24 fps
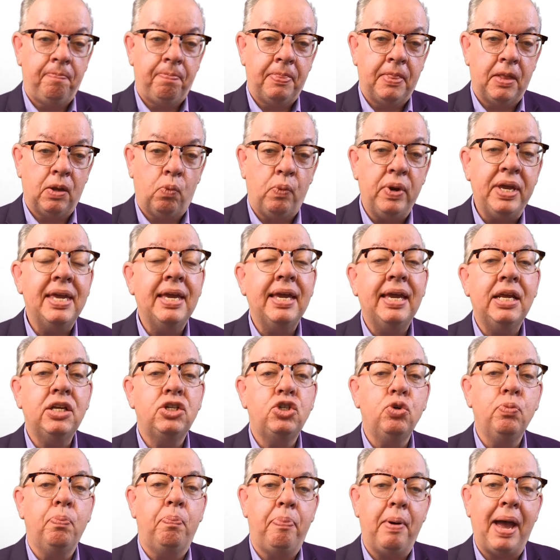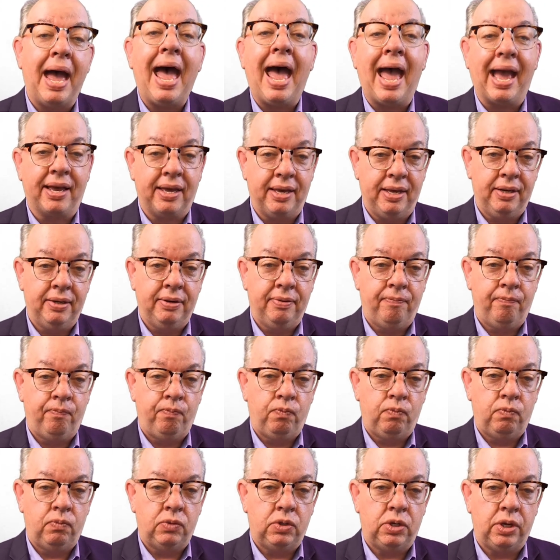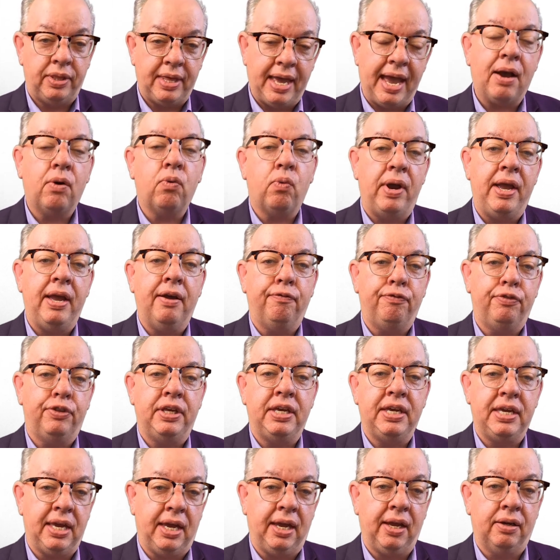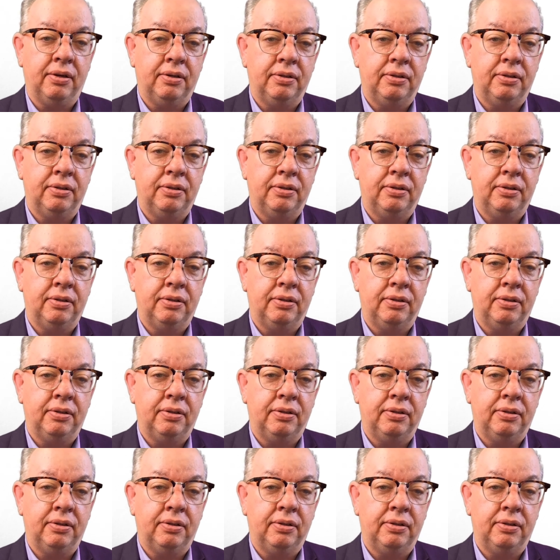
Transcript: We can get you back to that way of thinking.